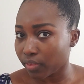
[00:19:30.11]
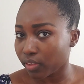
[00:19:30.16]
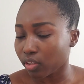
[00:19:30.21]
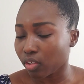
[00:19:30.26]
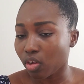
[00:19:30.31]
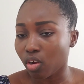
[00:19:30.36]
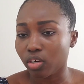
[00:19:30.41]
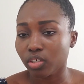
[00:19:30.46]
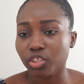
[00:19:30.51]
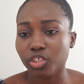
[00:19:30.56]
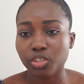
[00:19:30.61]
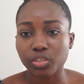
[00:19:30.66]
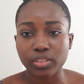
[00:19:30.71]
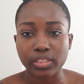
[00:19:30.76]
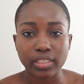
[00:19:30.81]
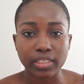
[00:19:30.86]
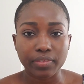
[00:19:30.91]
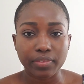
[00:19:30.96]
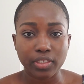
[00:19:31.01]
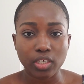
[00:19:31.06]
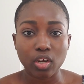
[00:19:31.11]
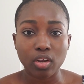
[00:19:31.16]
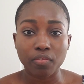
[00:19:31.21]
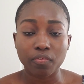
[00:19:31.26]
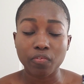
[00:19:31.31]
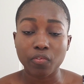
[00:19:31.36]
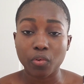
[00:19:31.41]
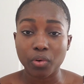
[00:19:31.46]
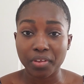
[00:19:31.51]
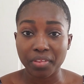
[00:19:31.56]
the longer you leave it on
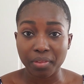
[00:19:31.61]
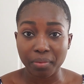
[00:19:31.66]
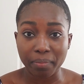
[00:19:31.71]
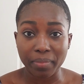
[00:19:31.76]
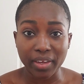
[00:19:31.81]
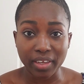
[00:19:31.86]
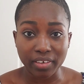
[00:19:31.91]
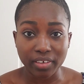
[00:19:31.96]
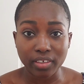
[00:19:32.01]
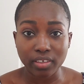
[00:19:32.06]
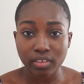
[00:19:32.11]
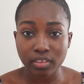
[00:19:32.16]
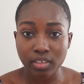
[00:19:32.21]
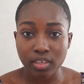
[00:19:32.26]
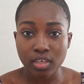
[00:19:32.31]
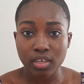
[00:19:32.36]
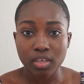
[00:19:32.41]
for, the better,